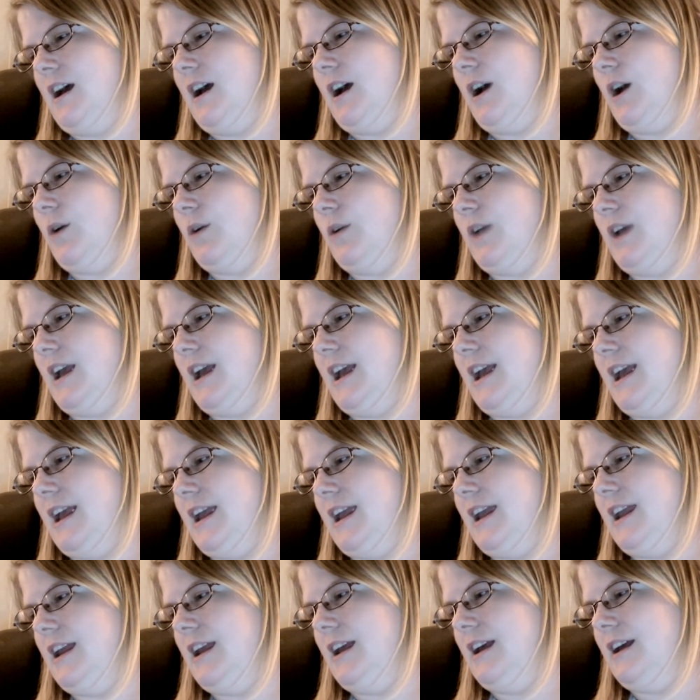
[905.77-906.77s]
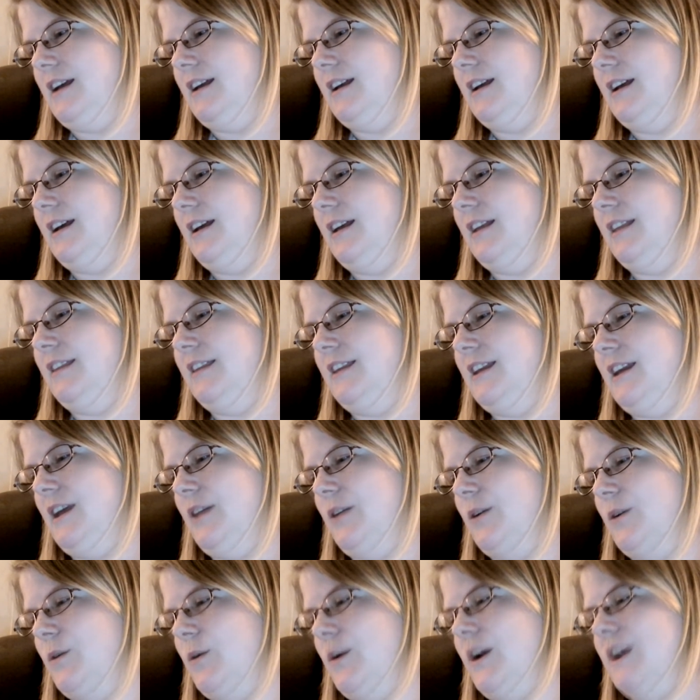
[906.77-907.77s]
Okay, the
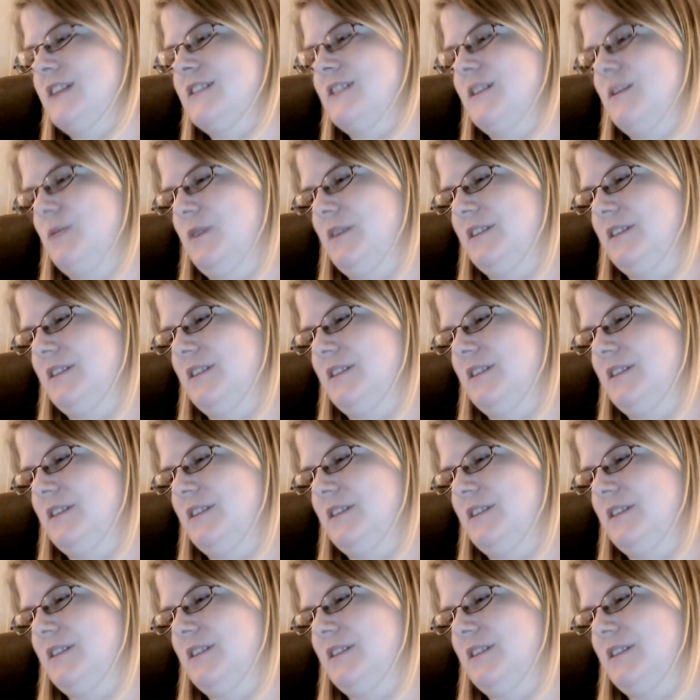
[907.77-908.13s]
other question